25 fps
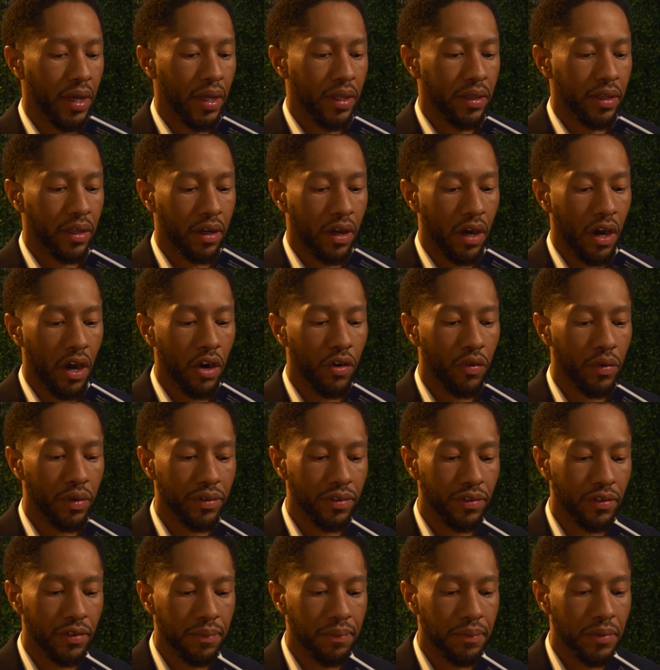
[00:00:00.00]
The
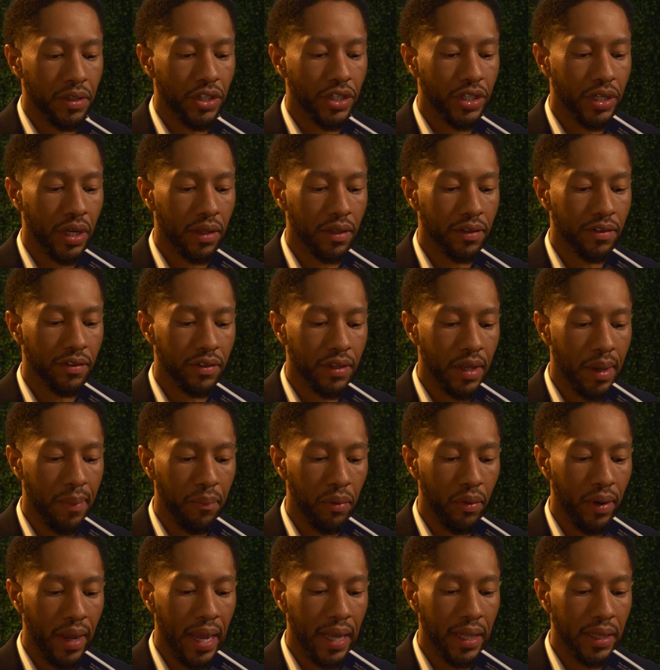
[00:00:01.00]
Congress shall
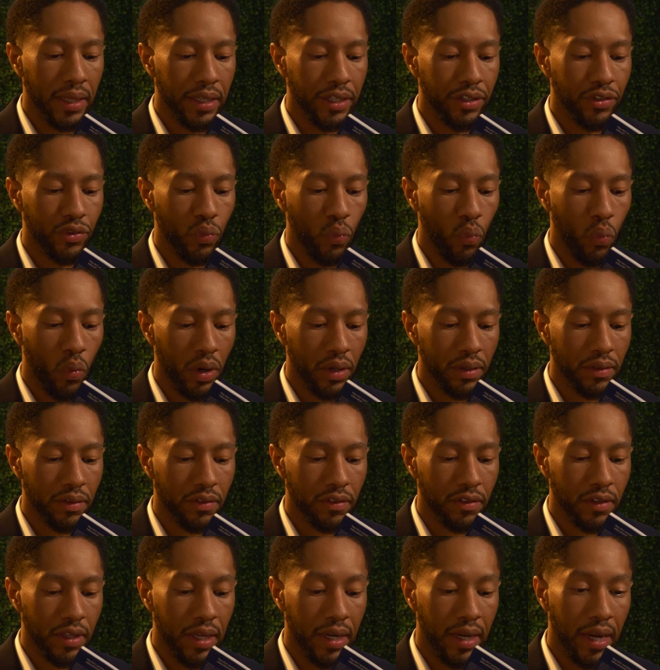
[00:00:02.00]
assemble at least
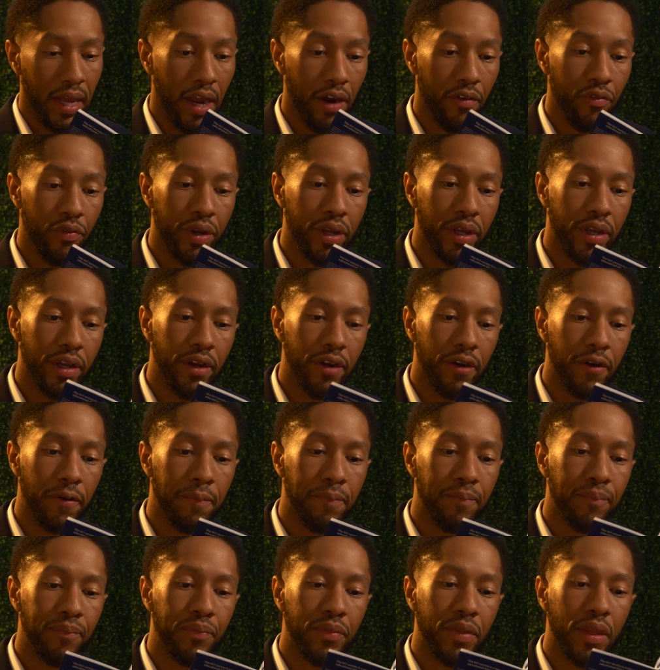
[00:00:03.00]
once in every year,